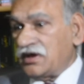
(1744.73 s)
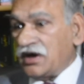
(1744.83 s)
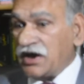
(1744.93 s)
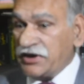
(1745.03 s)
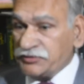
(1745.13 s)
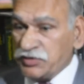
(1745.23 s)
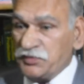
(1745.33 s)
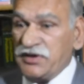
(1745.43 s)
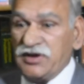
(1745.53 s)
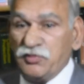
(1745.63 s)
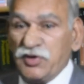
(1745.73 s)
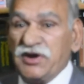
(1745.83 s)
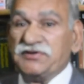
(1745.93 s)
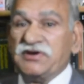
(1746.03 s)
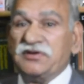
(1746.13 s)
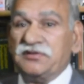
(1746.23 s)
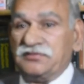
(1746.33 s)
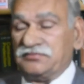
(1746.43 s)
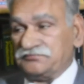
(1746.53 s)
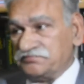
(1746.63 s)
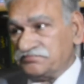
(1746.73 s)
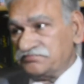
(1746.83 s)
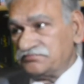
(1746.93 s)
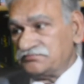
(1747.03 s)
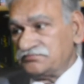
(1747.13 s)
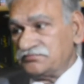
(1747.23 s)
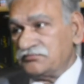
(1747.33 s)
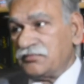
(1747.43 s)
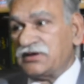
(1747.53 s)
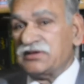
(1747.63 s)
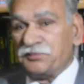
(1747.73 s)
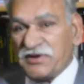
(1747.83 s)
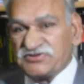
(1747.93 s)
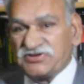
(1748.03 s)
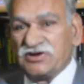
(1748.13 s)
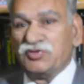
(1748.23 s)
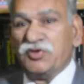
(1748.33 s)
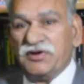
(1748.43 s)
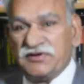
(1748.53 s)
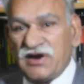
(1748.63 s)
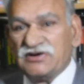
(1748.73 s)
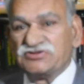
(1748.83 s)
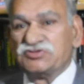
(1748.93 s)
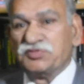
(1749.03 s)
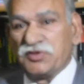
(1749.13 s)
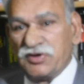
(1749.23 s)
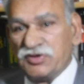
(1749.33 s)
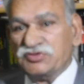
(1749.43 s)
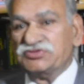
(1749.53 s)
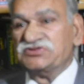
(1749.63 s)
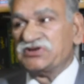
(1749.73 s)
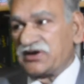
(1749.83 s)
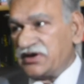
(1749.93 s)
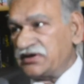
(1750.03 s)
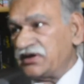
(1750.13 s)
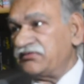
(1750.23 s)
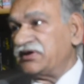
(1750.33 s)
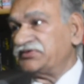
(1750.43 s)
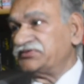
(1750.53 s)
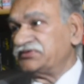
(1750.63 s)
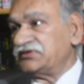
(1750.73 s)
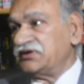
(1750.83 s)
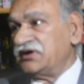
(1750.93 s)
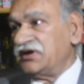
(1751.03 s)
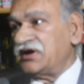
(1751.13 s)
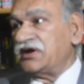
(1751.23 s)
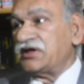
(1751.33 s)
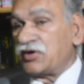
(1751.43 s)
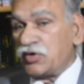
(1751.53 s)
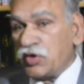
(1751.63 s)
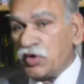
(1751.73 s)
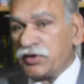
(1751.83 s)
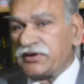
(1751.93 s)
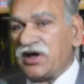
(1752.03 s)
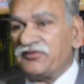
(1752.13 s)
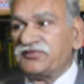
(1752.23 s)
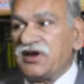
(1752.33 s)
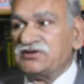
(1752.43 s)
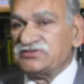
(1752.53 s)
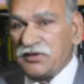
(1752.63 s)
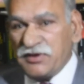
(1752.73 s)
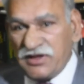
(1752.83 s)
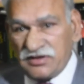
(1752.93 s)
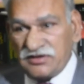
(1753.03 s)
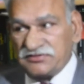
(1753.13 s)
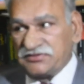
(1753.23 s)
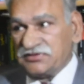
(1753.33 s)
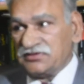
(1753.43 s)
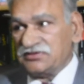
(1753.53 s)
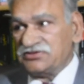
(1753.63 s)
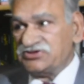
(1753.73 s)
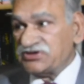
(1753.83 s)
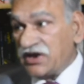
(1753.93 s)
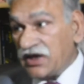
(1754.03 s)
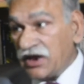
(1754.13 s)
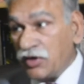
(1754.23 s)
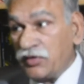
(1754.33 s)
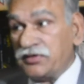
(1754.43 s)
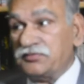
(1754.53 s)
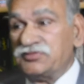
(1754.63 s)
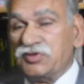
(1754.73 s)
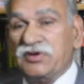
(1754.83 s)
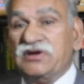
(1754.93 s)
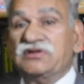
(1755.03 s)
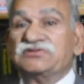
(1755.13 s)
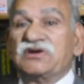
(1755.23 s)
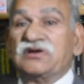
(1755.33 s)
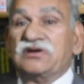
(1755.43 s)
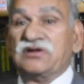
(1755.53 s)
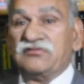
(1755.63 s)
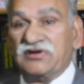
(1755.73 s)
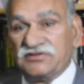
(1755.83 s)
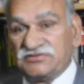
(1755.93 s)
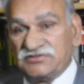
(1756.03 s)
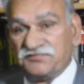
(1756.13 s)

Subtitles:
are to be enumerated by the person who intends to produce the secondary evidence, and the court, after examining it, shall allow him to read the secondary evidence.